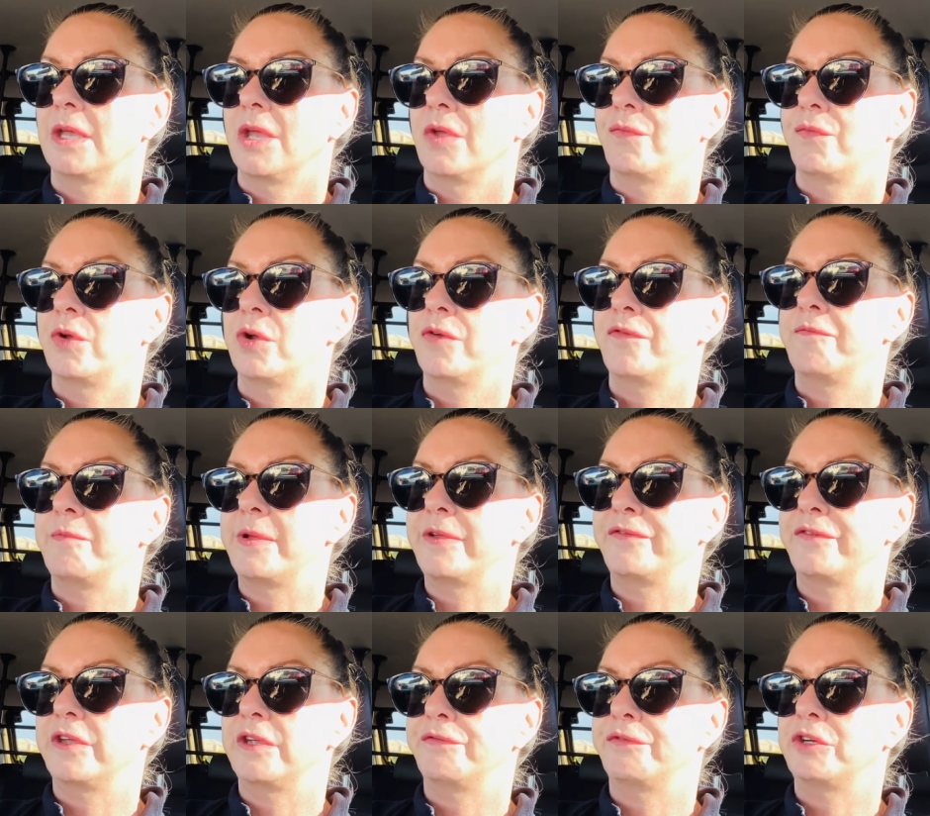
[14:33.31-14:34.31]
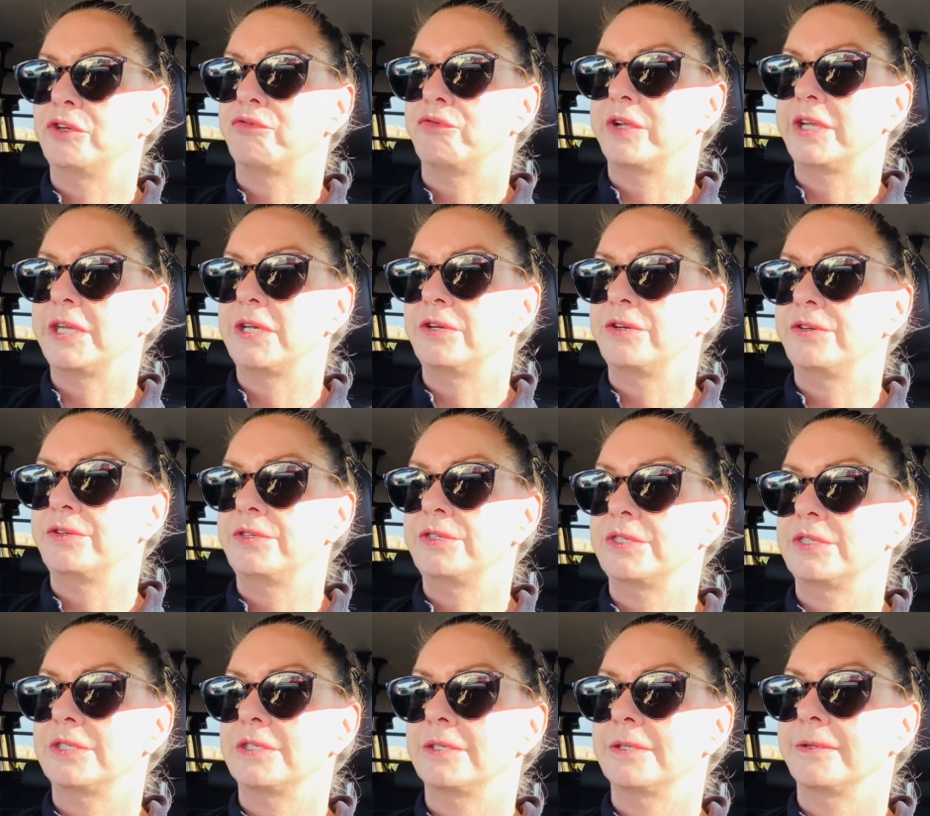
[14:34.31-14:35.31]
one of my favorite
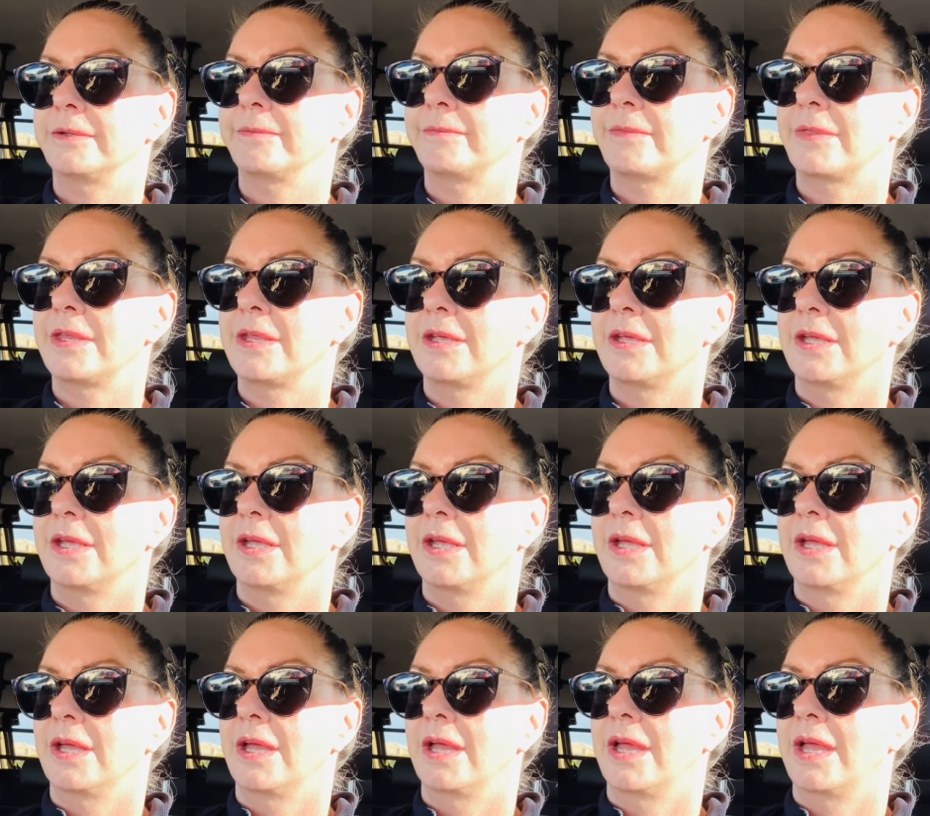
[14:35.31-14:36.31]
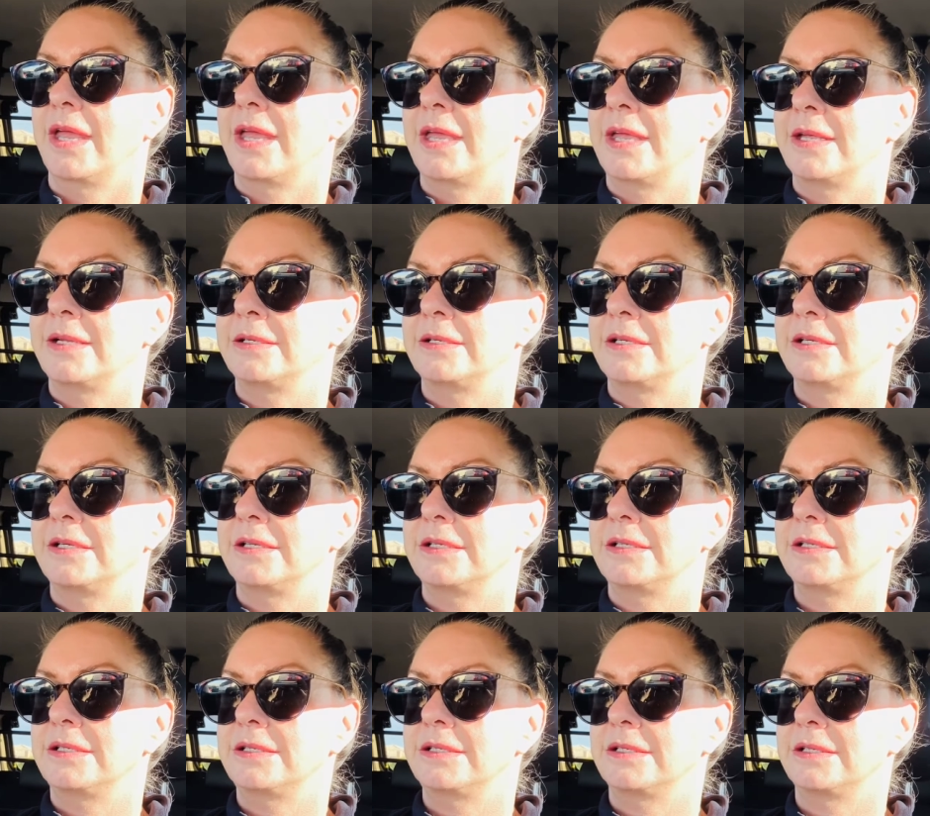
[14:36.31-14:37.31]
writers, and
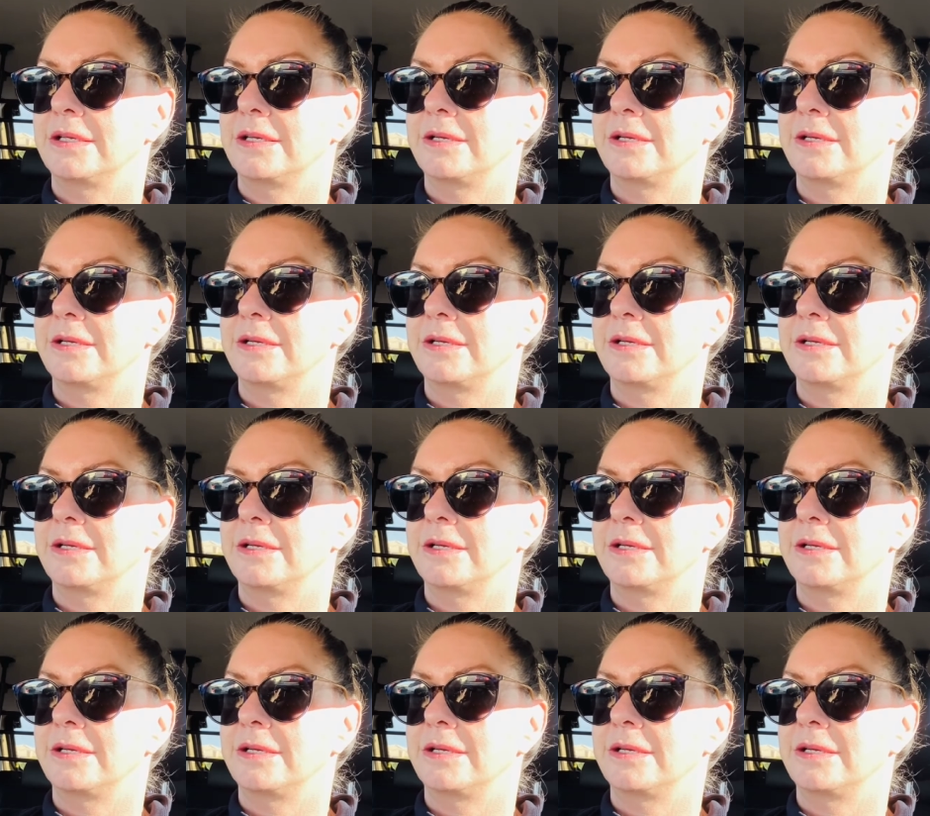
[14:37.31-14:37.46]
his